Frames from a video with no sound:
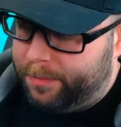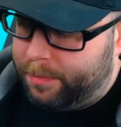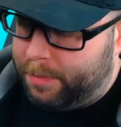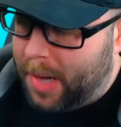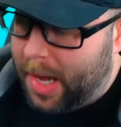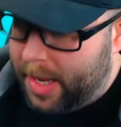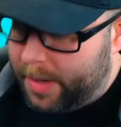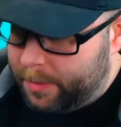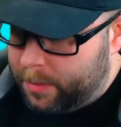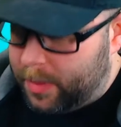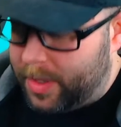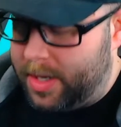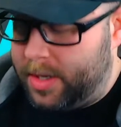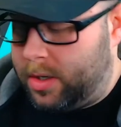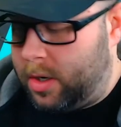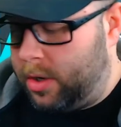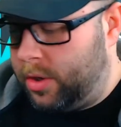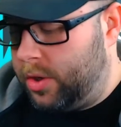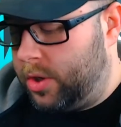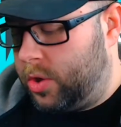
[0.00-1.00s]
But when I
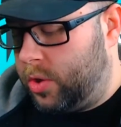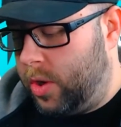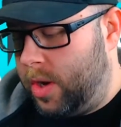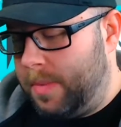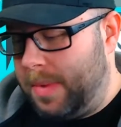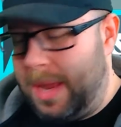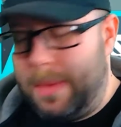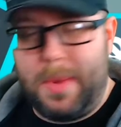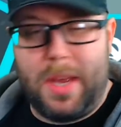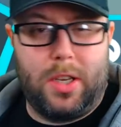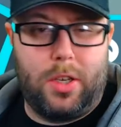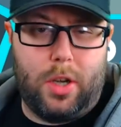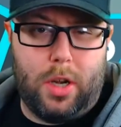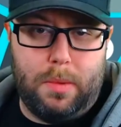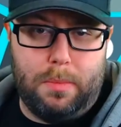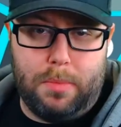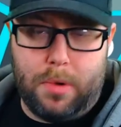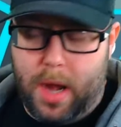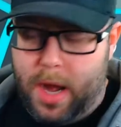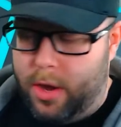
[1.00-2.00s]
started the stream game, I
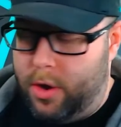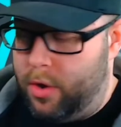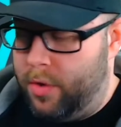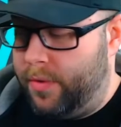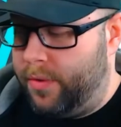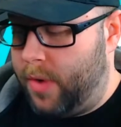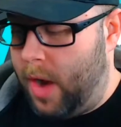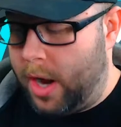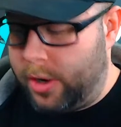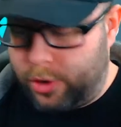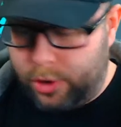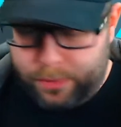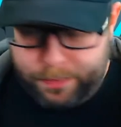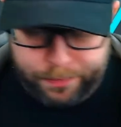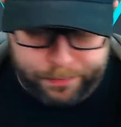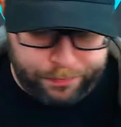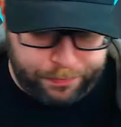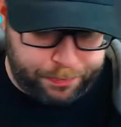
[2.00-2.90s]
started brand new, fresh.